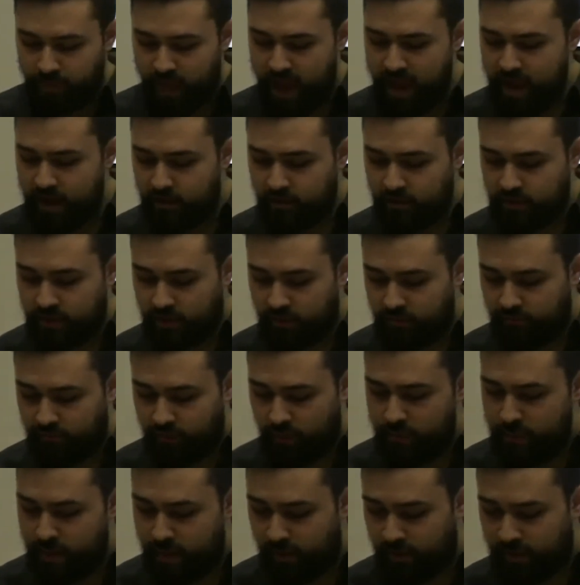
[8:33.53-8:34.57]
haters
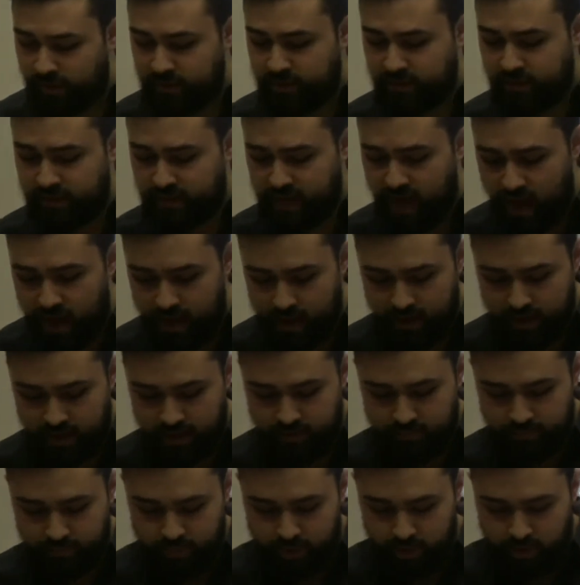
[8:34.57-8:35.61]
of American
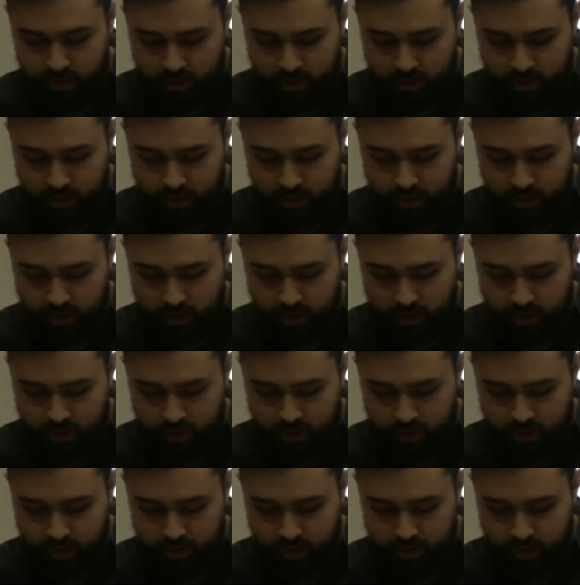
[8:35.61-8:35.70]
society.